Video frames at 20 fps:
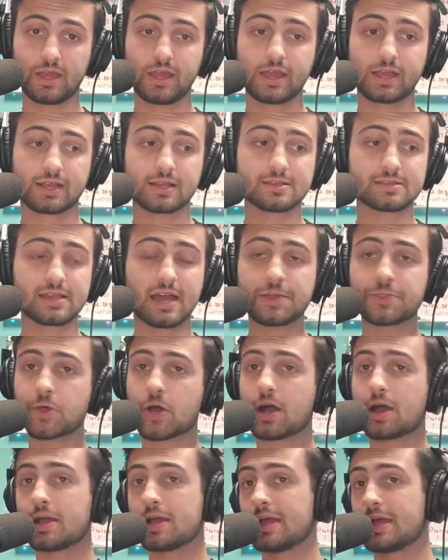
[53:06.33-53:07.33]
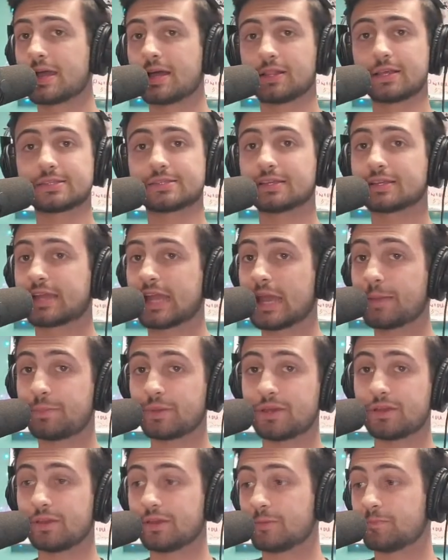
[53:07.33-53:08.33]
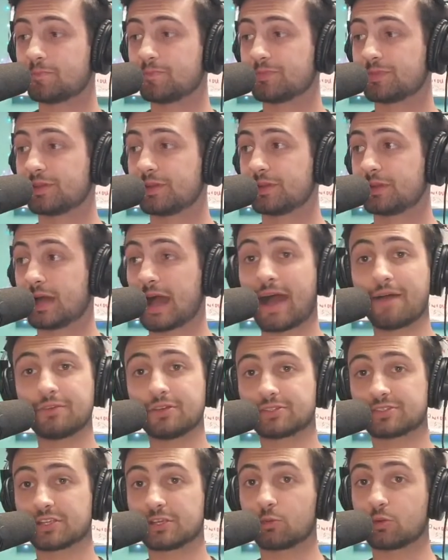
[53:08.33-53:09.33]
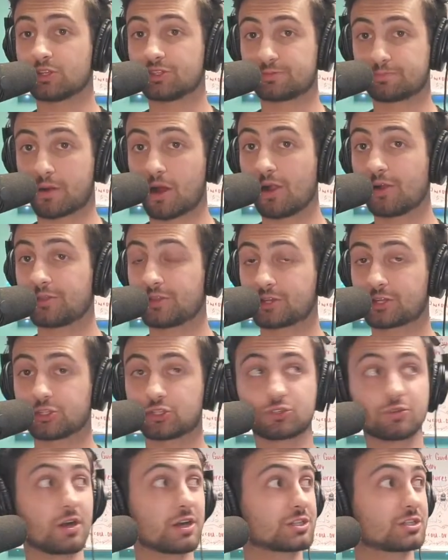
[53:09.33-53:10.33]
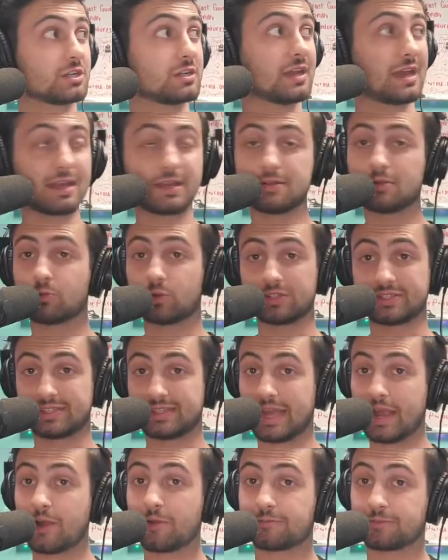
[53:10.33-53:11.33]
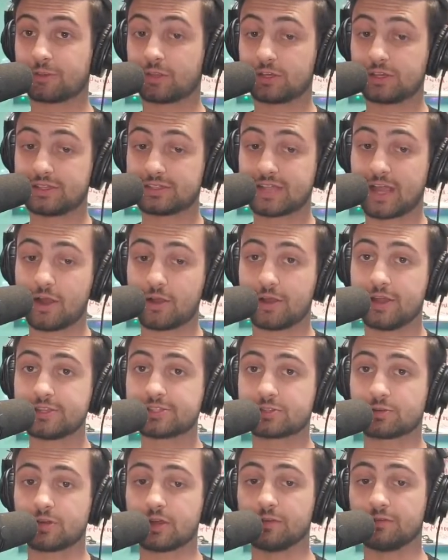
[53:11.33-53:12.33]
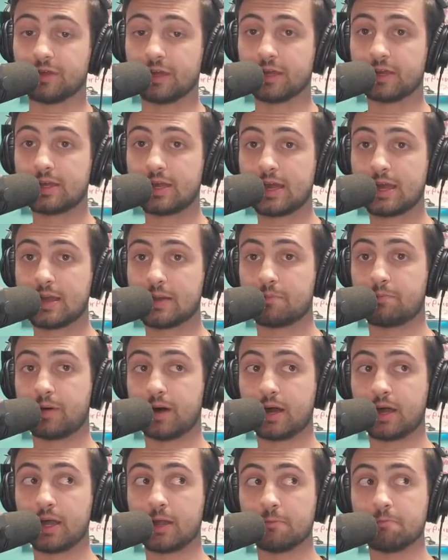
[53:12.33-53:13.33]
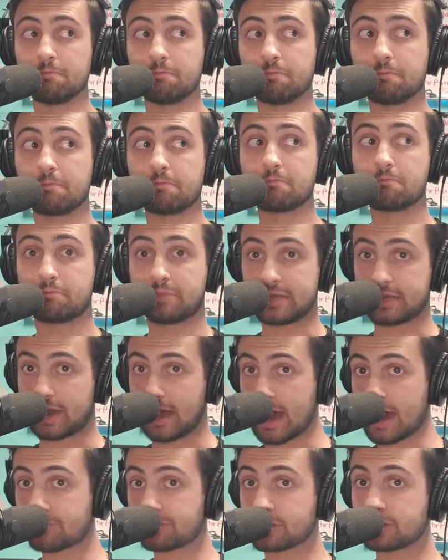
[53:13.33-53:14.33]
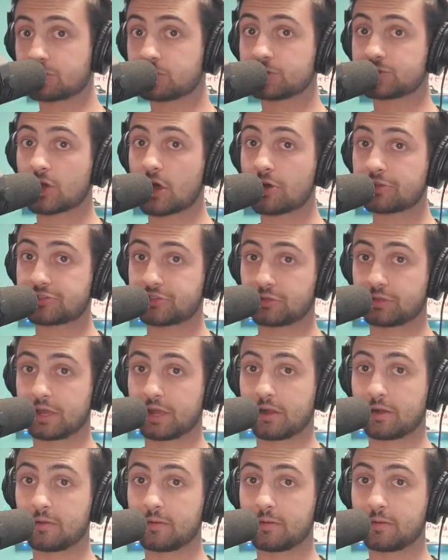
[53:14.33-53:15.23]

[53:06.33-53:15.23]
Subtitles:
Because I thought, listen, Campy obviously was part of the construction and was there for the entire history of it, but Pete Hovland was also there.